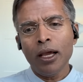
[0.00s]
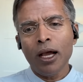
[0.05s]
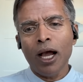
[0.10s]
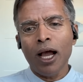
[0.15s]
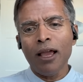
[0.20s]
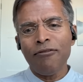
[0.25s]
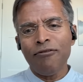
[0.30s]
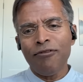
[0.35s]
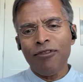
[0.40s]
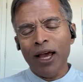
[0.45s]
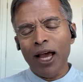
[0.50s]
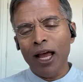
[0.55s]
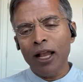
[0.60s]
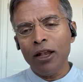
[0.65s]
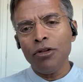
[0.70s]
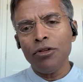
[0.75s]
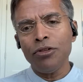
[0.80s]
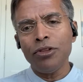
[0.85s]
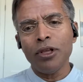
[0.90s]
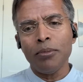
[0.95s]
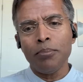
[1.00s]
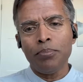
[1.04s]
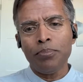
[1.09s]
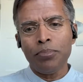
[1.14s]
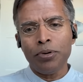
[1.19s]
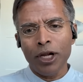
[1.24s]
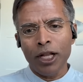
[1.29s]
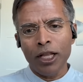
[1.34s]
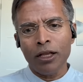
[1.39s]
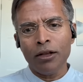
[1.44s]
I valued them
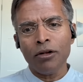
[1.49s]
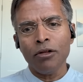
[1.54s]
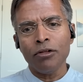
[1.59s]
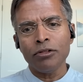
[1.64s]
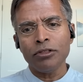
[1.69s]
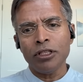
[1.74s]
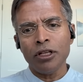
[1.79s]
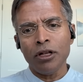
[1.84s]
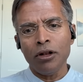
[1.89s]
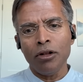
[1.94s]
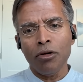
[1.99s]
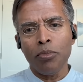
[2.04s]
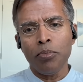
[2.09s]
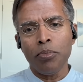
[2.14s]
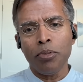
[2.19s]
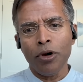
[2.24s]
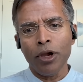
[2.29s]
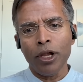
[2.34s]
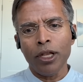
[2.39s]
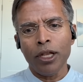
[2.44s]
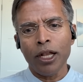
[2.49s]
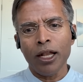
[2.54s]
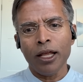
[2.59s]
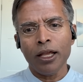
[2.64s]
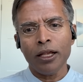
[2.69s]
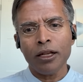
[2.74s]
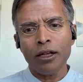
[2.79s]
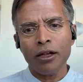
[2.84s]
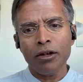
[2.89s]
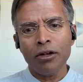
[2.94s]
pretty close to the low point, and
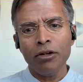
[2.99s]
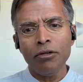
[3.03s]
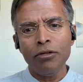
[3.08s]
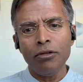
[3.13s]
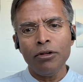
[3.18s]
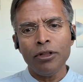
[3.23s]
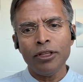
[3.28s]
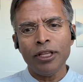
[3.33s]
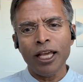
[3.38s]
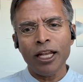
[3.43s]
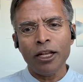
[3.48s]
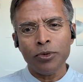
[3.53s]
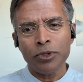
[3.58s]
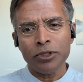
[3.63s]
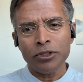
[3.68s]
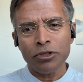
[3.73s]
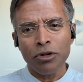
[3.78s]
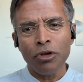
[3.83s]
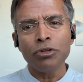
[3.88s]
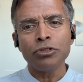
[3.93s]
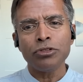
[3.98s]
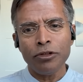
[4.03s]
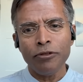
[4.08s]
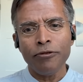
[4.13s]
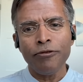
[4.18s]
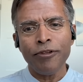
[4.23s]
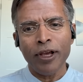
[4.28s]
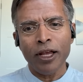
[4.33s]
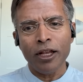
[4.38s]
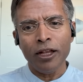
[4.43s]
I concluded that it was close to
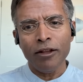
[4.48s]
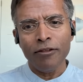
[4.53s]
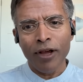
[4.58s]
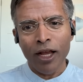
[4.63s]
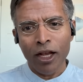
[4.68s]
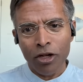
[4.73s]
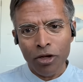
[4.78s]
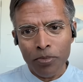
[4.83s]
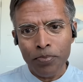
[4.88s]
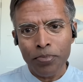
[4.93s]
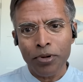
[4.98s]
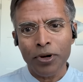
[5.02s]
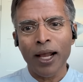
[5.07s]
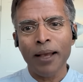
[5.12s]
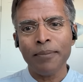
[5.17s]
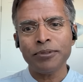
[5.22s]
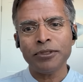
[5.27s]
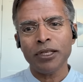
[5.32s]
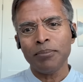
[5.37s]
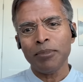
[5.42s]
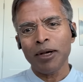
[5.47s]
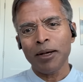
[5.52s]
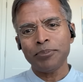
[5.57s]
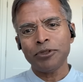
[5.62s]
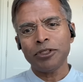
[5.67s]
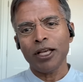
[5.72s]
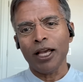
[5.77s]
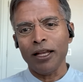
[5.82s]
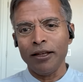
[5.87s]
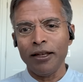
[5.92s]
fairly valued, perhaps some
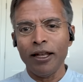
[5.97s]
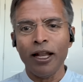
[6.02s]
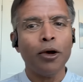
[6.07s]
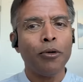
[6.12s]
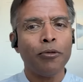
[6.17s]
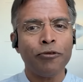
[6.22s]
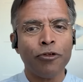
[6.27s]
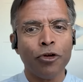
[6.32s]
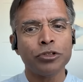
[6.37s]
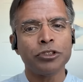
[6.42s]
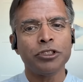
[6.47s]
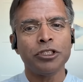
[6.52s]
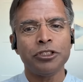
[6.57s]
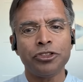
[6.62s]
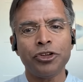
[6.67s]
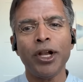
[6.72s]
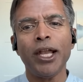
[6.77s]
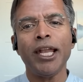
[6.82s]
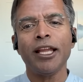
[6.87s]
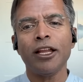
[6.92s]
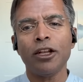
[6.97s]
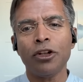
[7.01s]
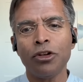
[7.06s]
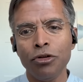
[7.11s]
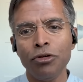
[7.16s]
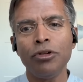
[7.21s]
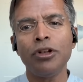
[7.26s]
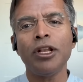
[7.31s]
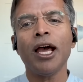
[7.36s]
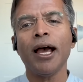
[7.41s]
upside. Now, of course, it's trading at
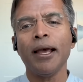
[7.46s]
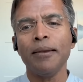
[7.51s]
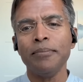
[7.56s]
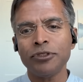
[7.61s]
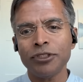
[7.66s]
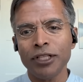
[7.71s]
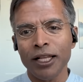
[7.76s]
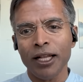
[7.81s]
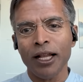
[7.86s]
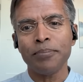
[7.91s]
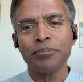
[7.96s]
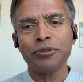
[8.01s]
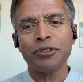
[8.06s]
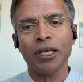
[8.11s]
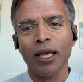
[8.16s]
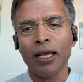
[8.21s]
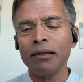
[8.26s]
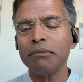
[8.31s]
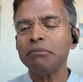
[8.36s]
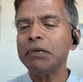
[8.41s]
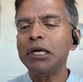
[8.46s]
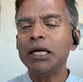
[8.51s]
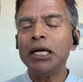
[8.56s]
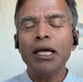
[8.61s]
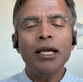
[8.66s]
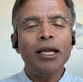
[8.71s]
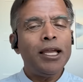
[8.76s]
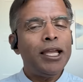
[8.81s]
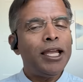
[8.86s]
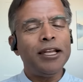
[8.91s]
two times that upside.
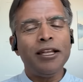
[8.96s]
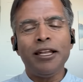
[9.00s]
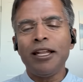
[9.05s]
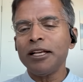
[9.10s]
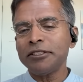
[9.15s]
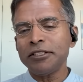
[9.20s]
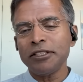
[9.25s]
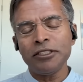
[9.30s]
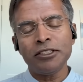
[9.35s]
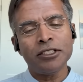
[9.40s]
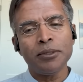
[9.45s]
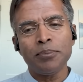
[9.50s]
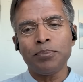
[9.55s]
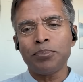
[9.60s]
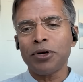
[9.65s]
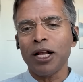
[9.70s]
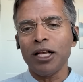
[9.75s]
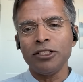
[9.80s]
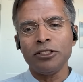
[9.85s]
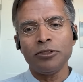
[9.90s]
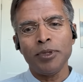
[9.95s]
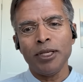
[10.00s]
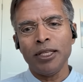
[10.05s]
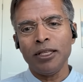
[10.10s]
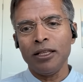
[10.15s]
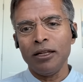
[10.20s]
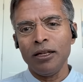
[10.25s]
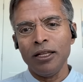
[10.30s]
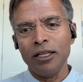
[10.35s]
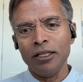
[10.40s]
It doesn't surprise me
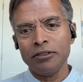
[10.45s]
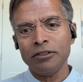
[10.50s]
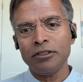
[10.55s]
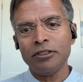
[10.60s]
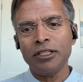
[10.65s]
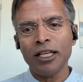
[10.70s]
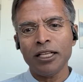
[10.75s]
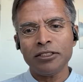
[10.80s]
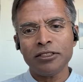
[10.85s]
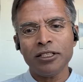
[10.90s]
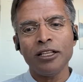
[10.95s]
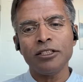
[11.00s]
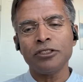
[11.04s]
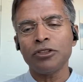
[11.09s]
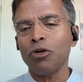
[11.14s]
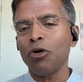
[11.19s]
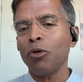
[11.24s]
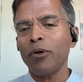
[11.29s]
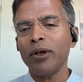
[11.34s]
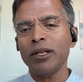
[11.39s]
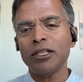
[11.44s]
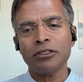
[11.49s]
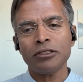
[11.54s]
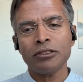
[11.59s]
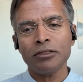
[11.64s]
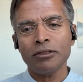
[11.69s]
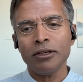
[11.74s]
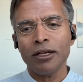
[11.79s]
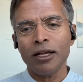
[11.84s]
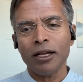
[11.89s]
in the least. Tesla is
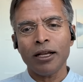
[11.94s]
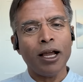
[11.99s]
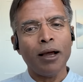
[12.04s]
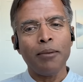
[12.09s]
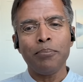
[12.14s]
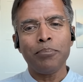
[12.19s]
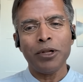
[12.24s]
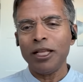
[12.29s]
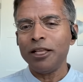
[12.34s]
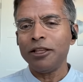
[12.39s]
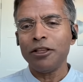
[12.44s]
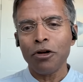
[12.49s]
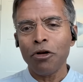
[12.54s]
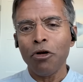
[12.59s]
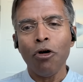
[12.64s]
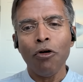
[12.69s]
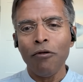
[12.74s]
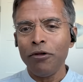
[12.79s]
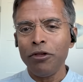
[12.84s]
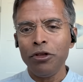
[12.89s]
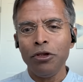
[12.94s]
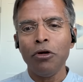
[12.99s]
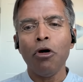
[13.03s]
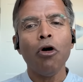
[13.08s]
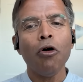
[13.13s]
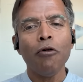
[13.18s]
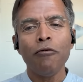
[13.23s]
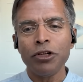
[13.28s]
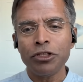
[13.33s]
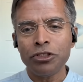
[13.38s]
always a company that you
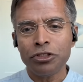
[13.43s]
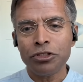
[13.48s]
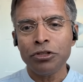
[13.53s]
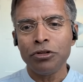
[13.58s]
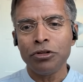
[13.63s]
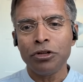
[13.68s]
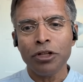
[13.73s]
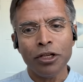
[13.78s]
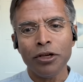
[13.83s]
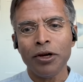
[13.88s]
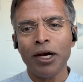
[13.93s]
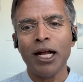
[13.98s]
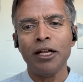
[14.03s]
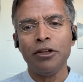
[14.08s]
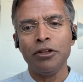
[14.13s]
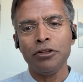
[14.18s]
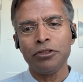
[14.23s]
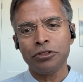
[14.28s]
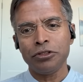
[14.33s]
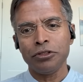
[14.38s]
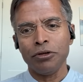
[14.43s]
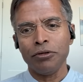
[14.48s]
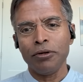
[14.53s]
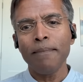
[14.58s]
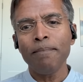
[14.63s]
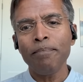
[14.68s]
overshoot or you undershoot.